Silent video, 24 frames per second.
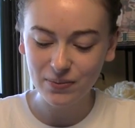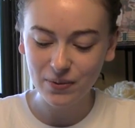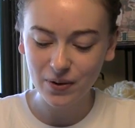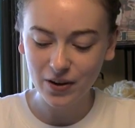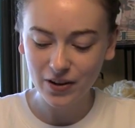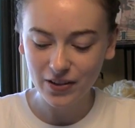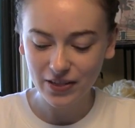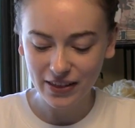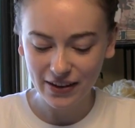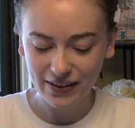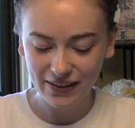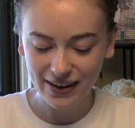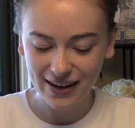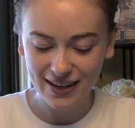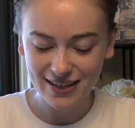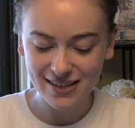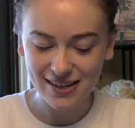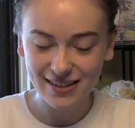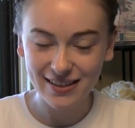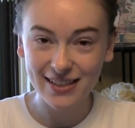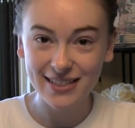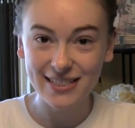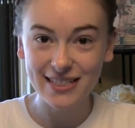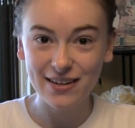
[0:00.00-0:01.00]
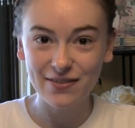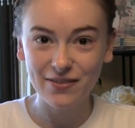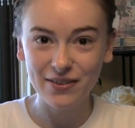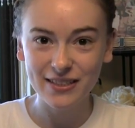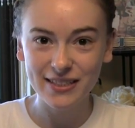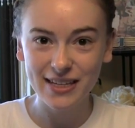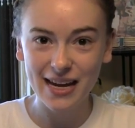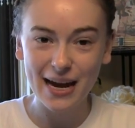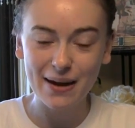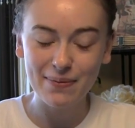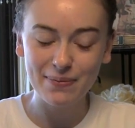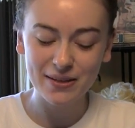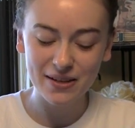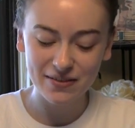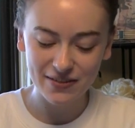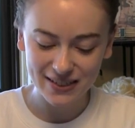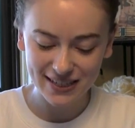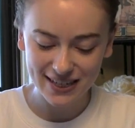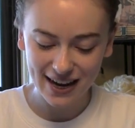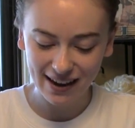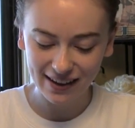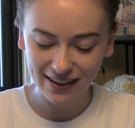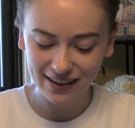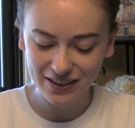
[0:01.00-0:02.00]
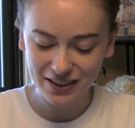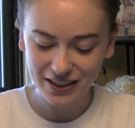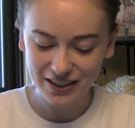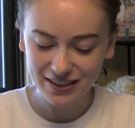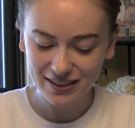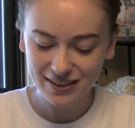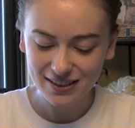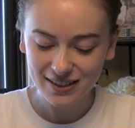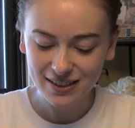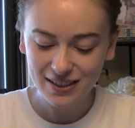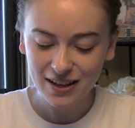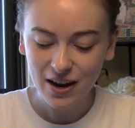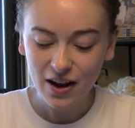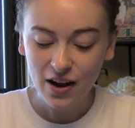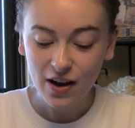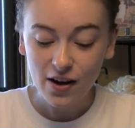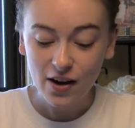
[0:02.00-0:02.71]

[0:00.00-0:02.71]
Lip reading: more theories on the different types of intelligence.